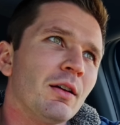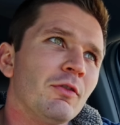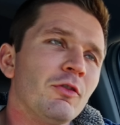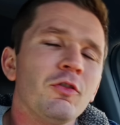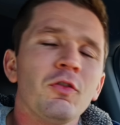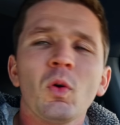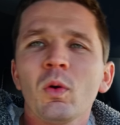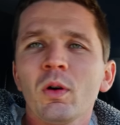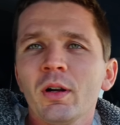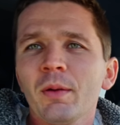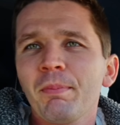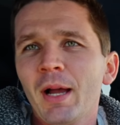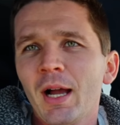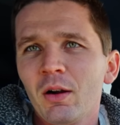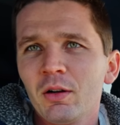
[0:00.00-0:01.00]
Ford
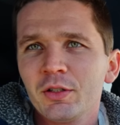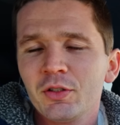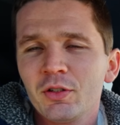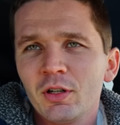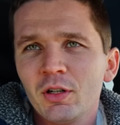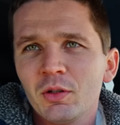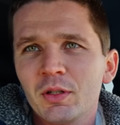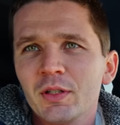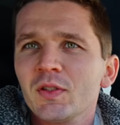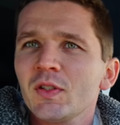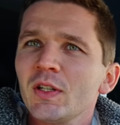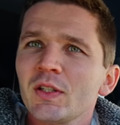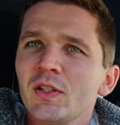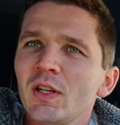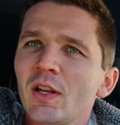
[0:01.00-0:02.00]
PowerStroke
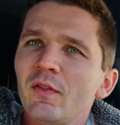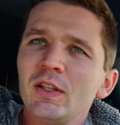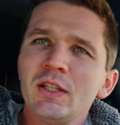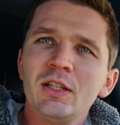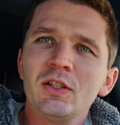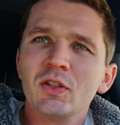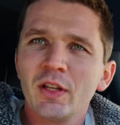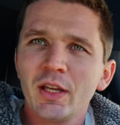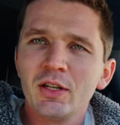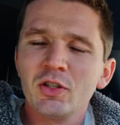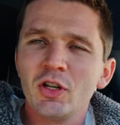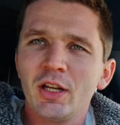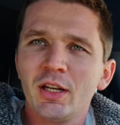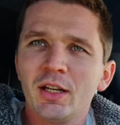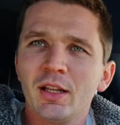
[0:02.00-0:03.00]
6.7 diesel
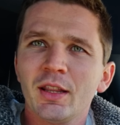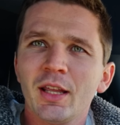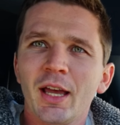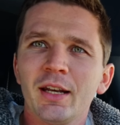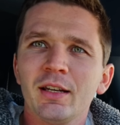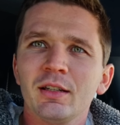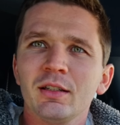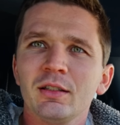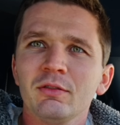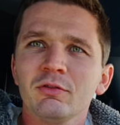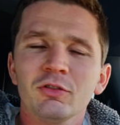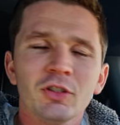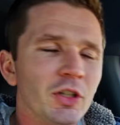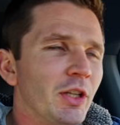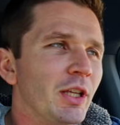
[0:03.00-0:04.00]
engine that
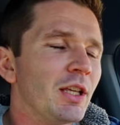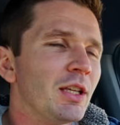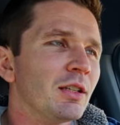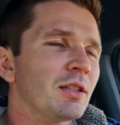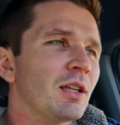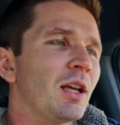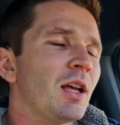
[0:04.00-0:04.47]
really